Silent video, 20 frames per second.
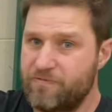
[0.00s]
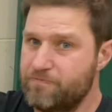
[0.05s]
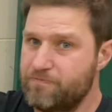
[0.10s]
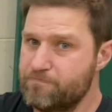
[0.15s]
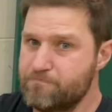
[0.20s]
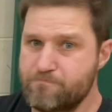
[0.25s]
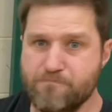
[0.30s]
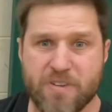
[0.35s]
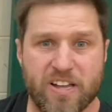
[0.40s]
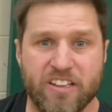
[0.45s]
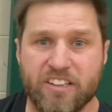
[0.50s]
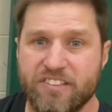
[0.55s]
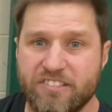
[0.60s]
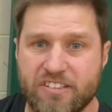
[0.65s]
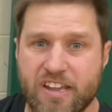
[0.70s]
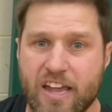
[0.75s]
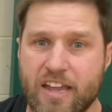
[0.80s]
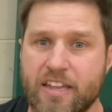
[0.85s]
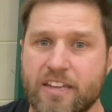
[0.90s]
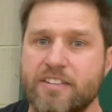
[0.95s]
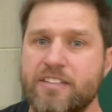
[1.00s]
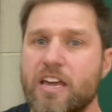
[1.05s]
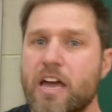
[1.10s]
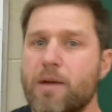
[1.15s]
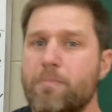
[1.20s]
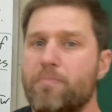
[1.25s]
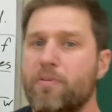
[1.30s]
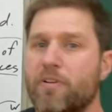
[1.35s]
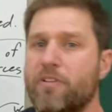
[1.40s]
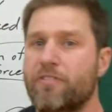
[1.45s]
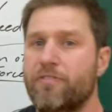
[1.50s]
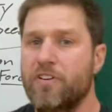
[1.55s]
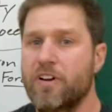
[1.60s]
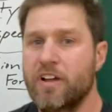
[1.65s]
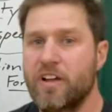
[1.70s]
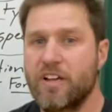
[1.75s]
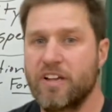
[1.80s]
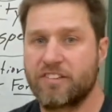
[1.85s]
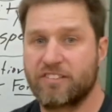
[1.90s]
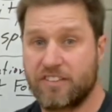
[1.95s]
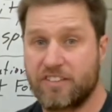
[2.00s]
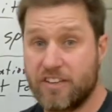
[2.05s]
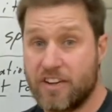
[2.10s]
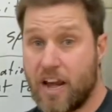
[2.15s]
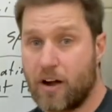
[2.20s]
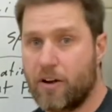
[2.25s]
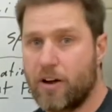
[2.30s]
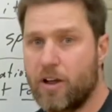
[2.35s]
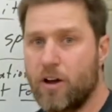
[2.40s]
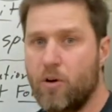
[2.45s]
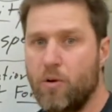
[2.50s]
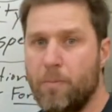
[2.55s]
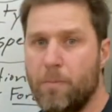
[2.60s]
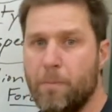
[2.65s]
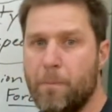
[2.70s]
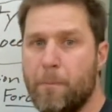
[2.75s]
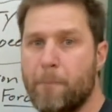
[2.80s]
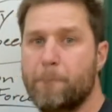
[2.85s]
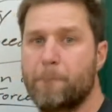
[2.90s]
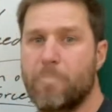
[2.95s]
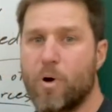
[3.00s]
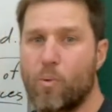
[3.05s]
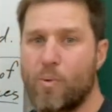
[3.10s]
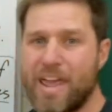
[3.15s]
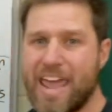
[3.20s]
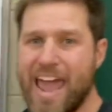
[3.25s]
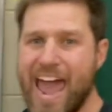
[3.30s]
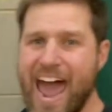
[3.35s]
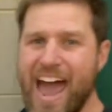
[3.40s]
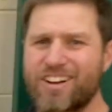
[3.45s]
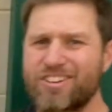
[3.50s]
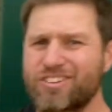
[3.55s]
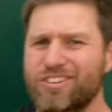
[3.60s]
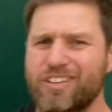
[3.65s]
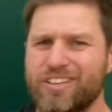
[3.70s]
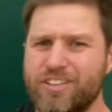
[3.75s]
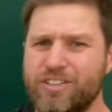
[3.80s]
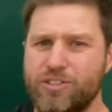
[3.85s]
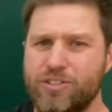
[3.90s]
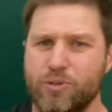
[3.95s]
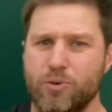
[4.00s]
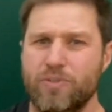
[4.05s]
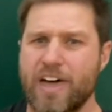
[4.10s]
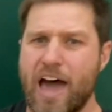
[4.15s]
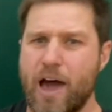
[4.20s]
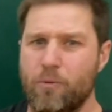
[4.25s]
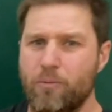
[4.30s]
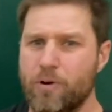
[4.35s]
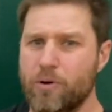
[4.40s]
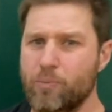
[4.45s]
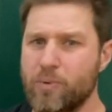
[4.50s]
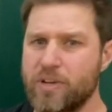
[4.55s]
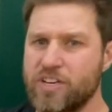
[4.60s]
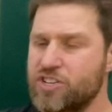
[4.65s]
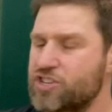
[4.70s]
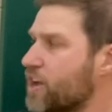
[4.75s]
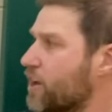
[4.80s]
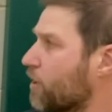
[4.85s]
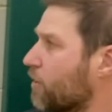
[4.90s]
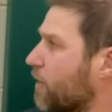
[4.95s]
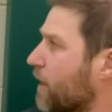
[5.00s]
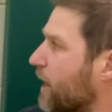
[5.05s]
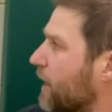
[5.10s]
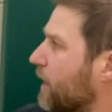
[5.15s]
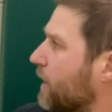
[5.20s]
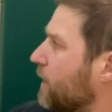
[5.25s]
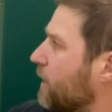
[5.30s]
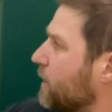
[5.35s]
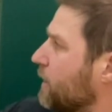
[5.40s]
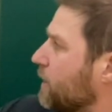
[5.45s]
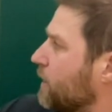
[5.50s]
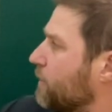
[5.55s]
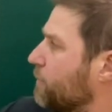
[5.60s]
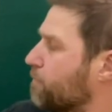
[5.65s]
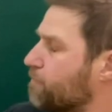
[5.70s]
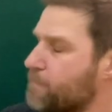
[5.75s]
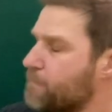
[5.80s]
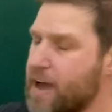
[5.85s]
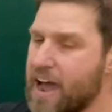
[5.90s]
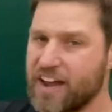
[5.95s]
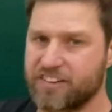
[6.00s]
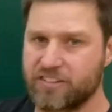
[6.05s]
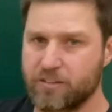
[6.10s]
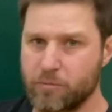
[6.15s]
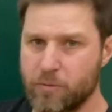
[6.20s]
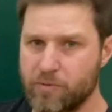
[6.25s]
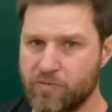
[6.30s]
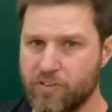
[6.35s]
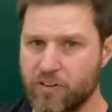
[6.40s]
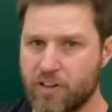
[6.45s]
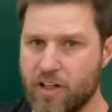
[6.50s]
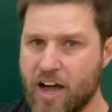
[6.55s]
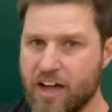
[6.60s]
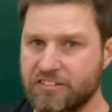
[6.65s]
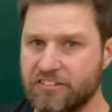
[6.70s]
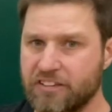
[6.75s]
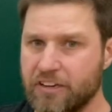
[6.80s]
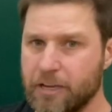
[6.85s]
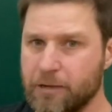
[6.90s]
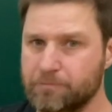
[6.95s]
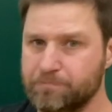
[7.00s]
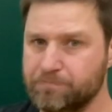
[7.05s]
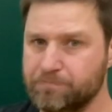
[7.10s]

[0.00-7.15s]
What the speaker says: millisecond type of scenario, but we actually do that when we generate maximum velocity.